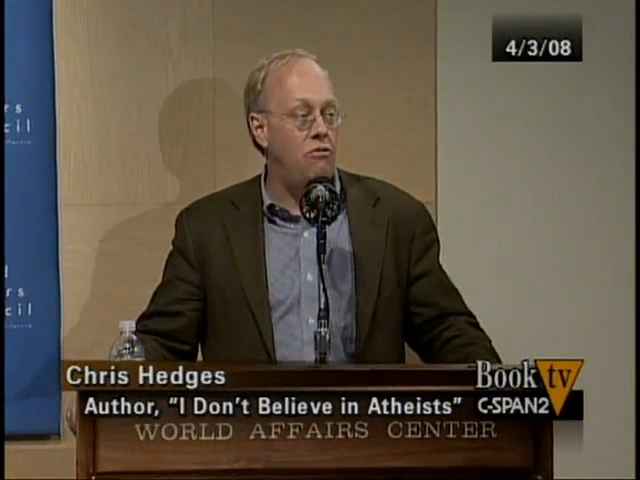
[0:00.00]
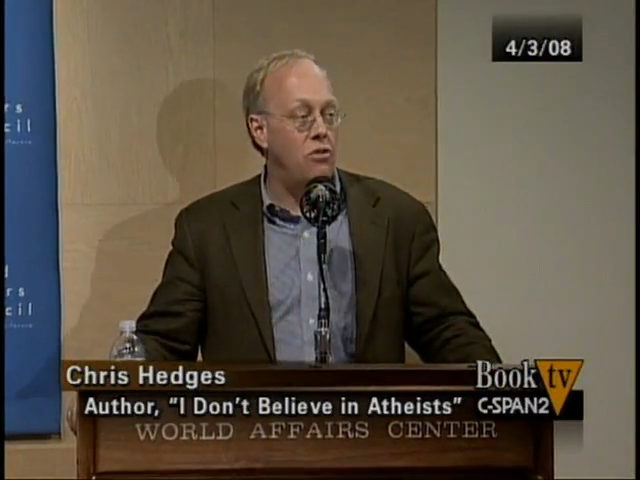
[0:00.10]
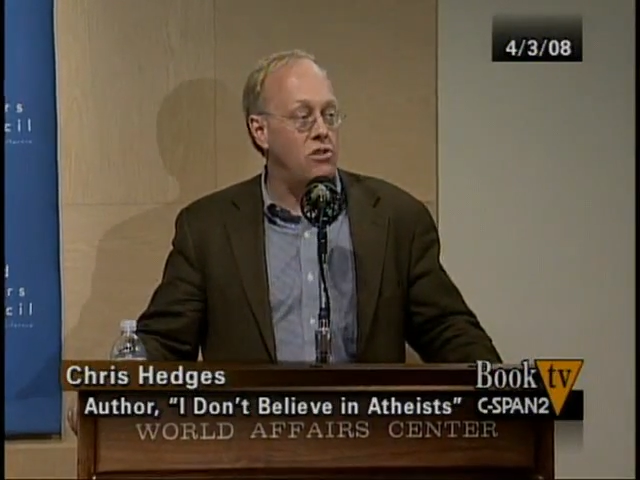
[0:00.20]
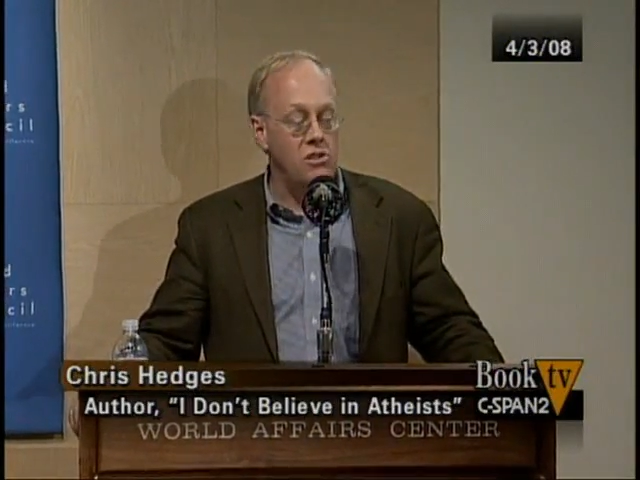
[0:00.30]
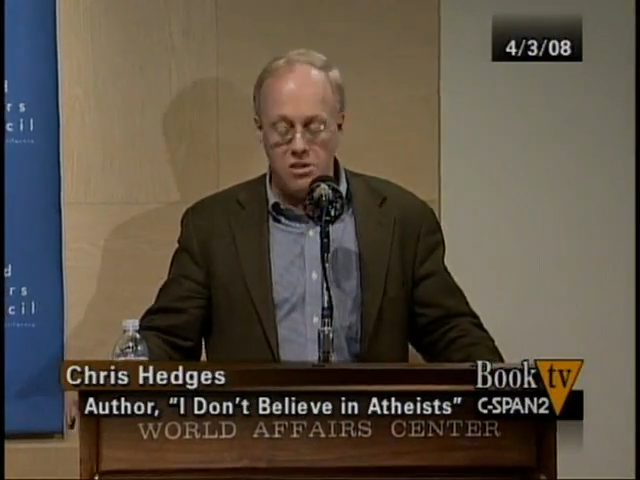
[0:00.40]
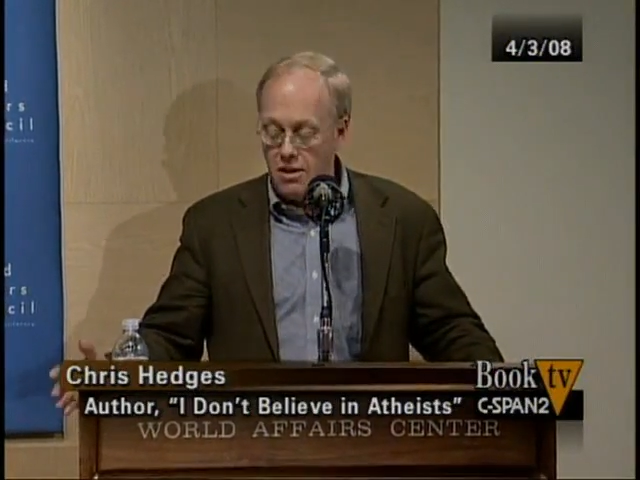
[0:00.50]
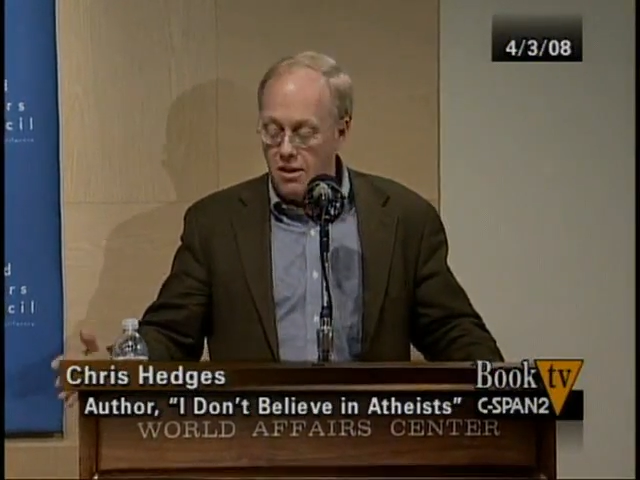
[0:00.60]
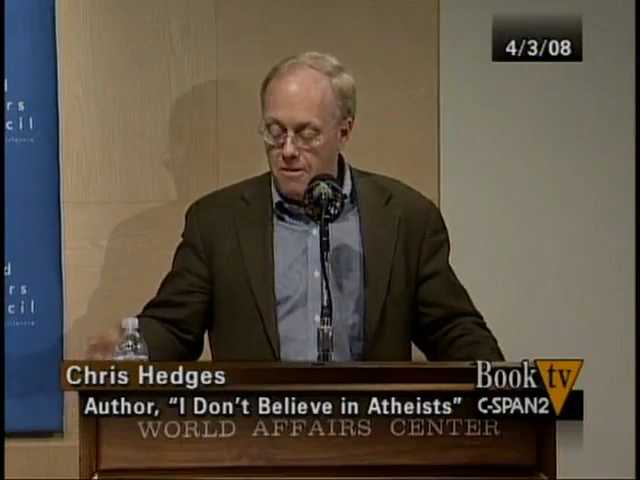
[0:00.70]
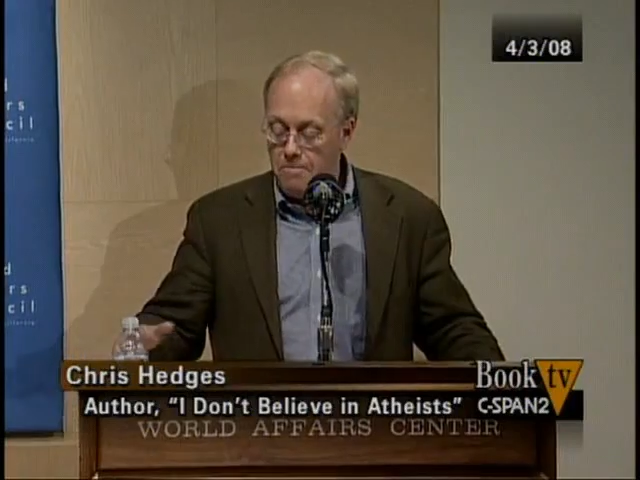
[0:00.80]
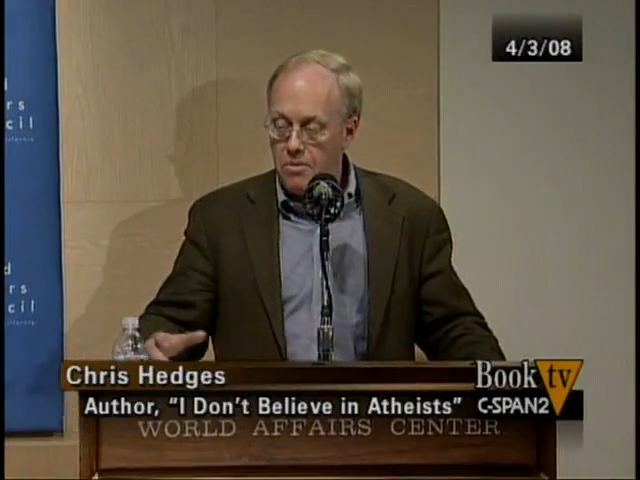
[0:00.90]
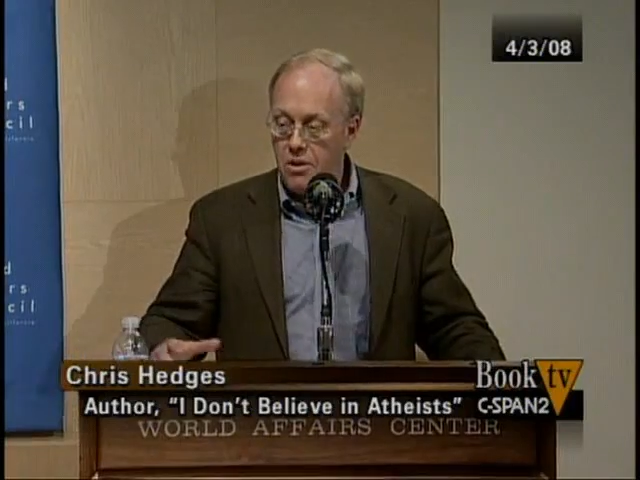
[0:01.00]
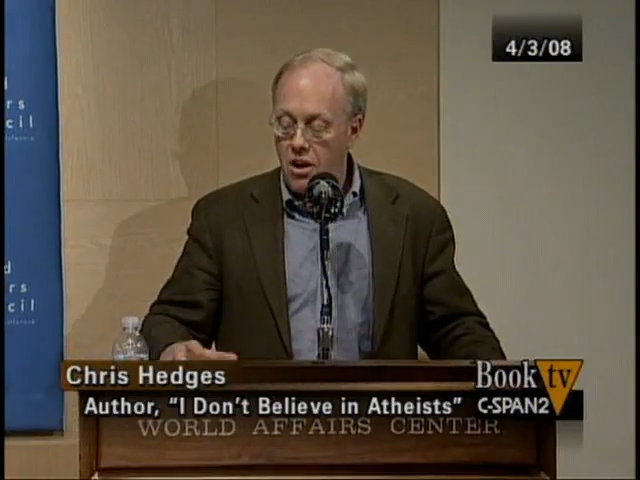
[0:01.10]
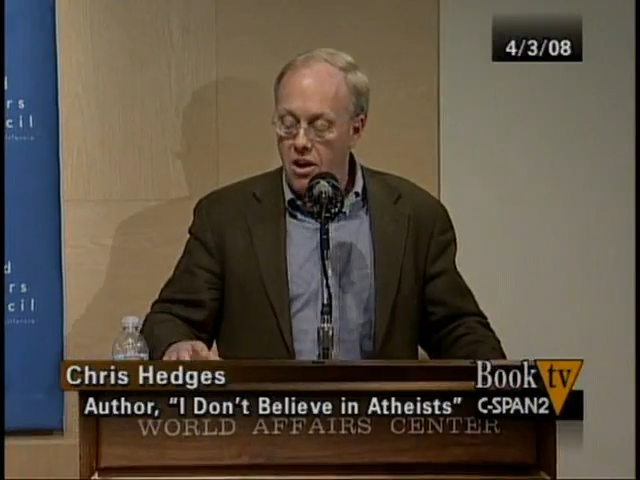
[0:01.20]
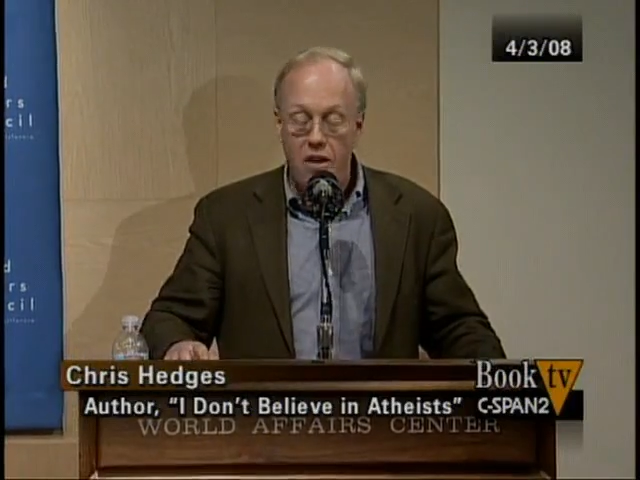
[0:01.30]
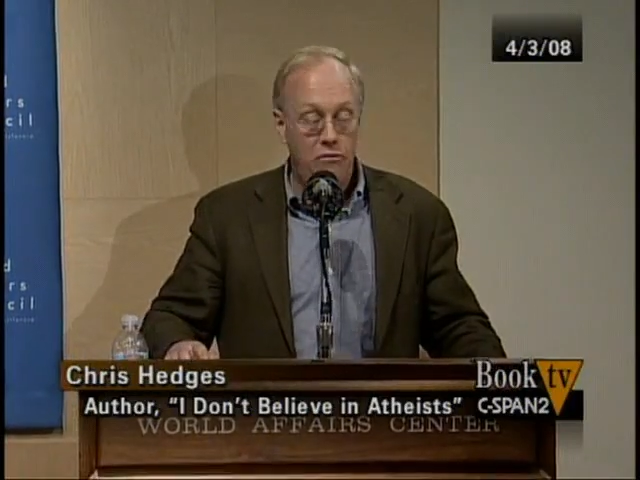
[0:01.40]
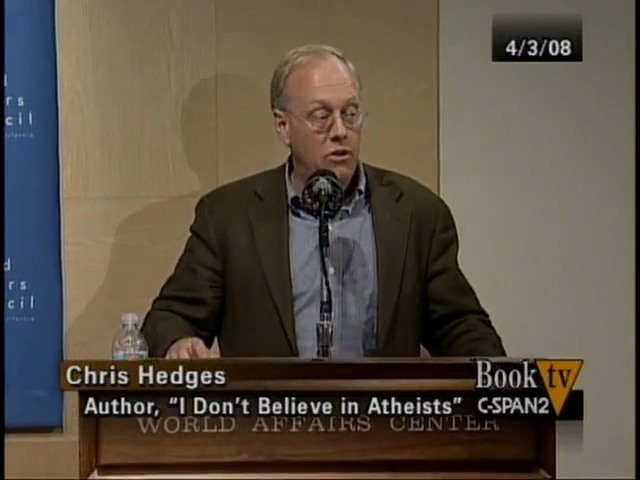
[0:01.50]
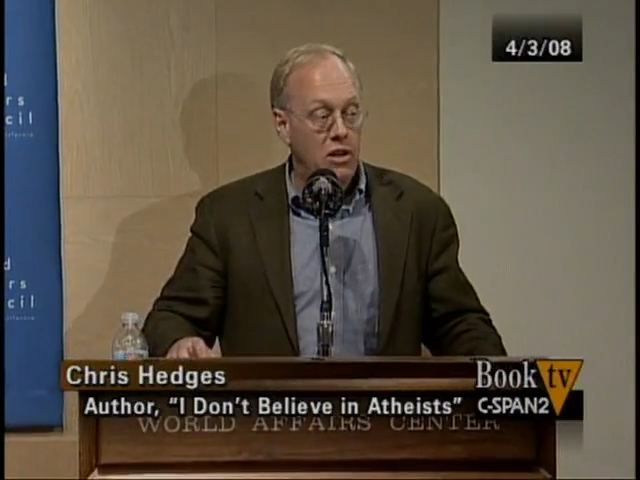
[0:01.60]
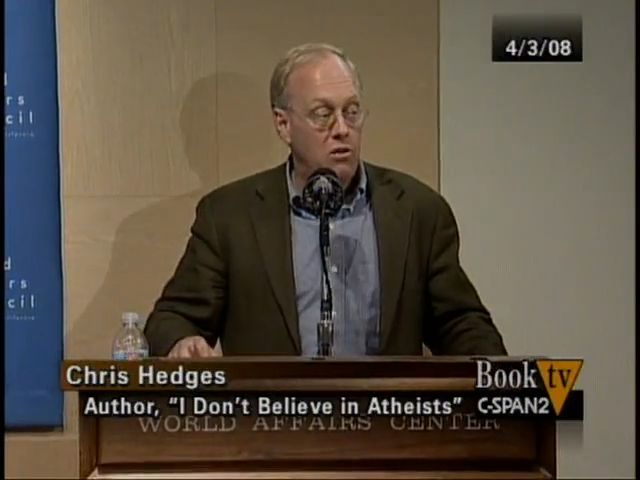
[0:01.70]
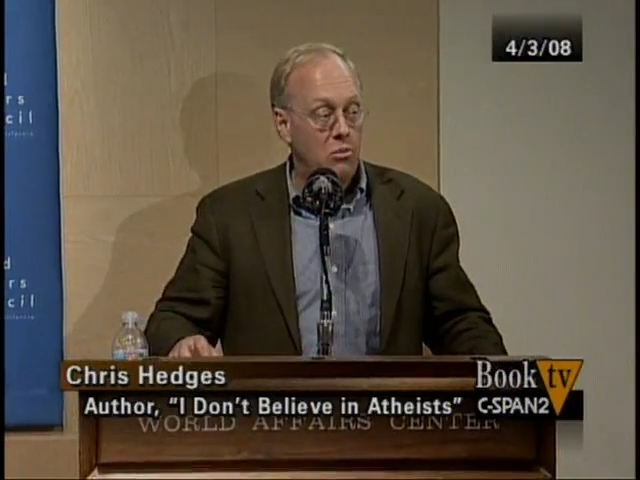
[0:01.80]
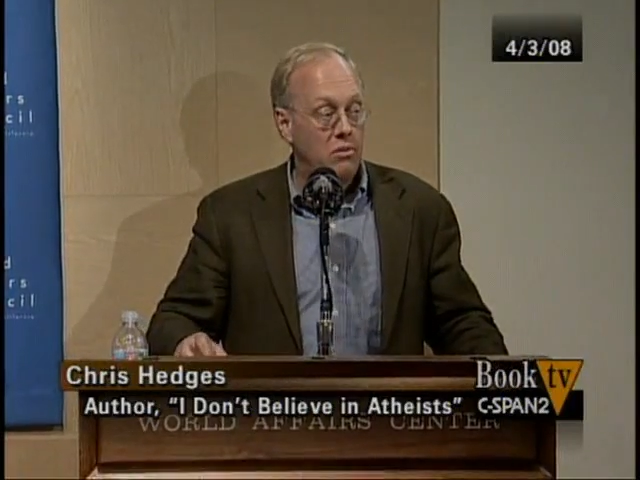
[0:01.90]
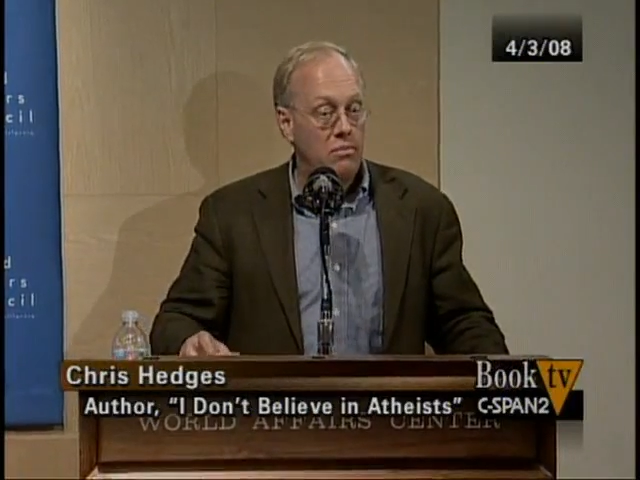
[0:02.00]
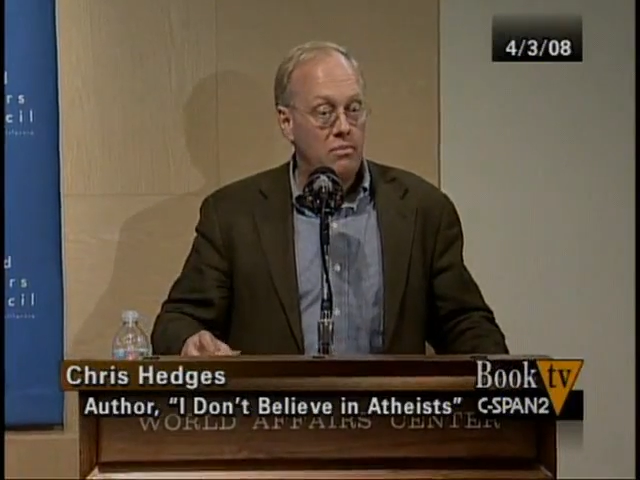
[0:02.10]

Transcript: forces, are not fully human.